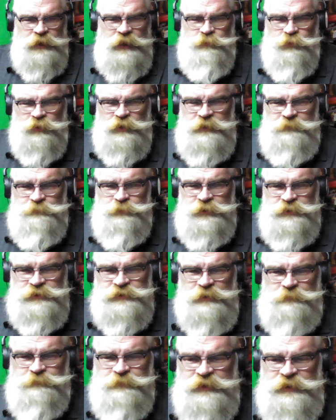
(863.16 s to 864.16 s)
really put
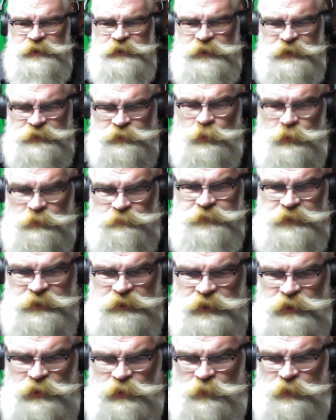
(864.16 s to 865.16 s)
something into a
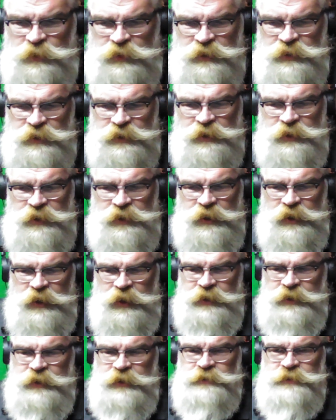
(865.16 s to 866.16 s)
video
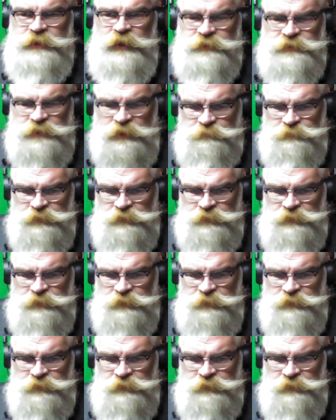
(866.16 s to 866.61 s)
I get nothing.